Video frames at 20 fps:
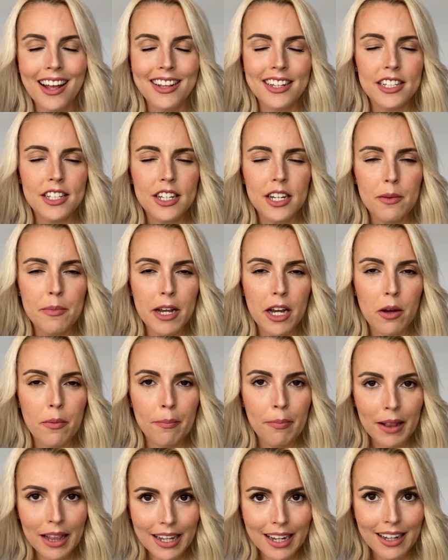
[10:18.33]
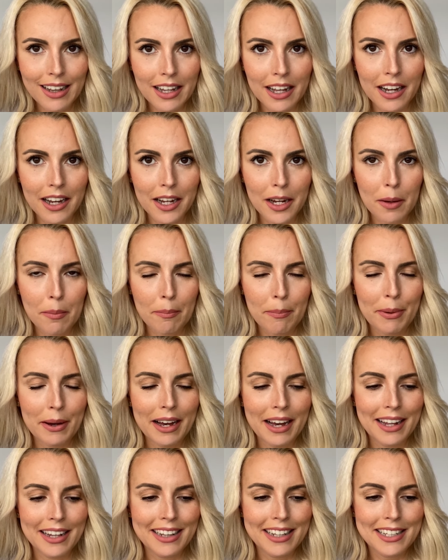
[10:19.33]
This is going to be a complete lie,
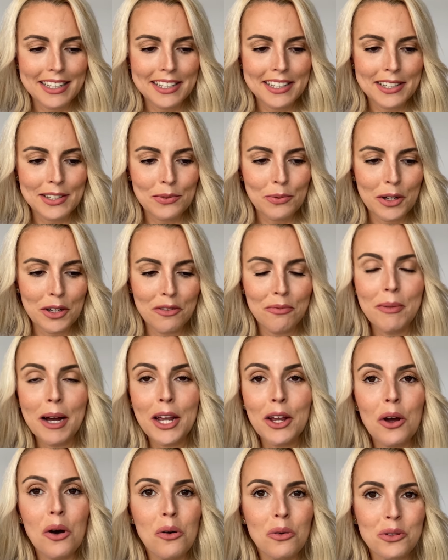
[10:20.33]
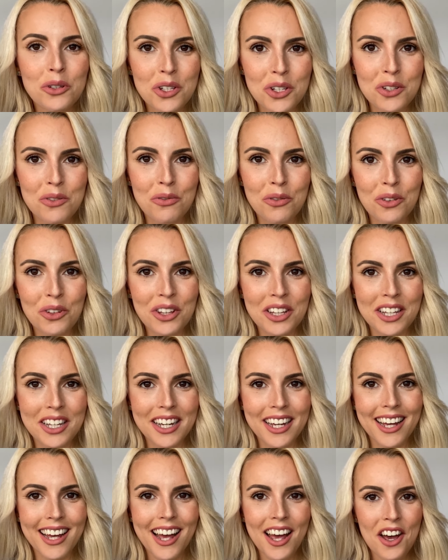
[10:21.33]
but this is one of my goals for
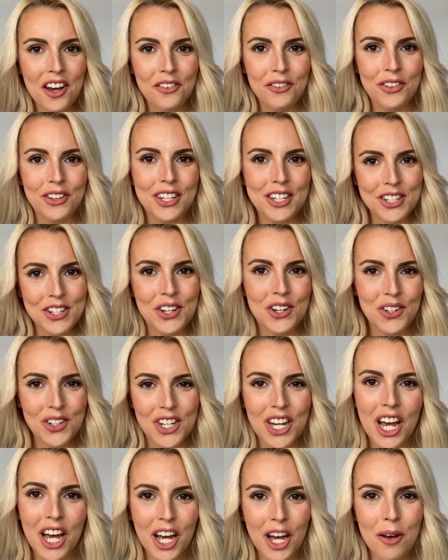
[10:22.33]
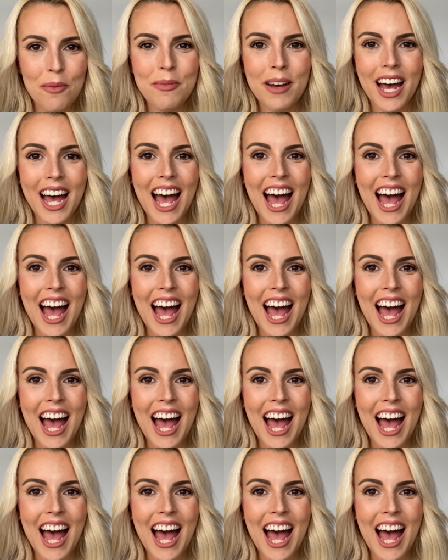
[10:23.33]
this new term.